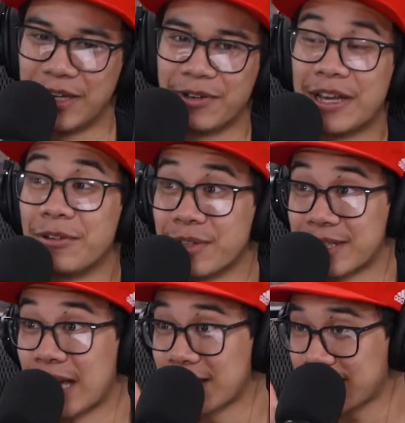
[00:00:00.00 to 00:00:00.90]
it was
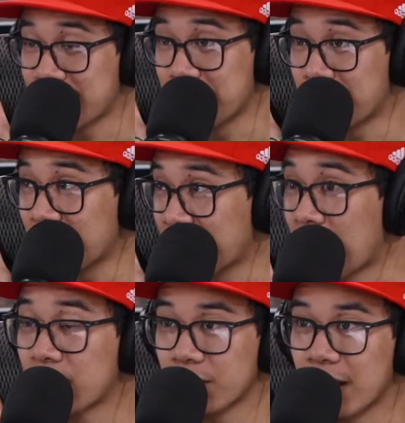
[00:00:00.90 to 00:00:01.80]
that same part.
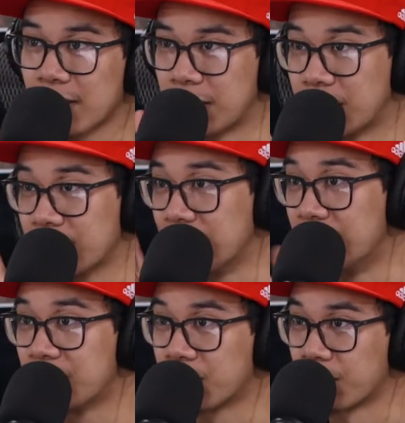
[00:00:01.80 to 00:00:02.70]
After that, they took the
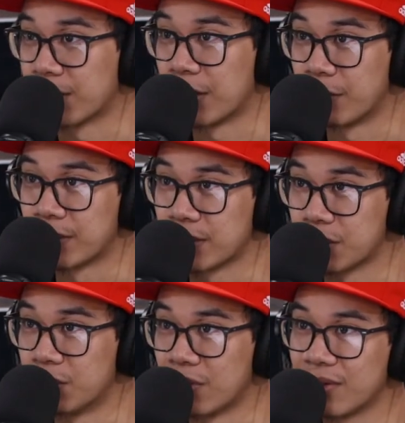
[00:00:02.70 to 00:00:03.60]
detour and they went to
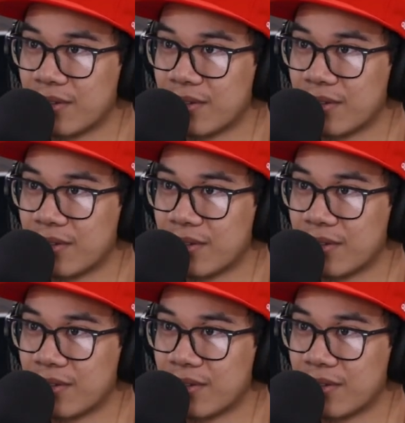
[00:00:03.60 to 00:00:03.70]
school.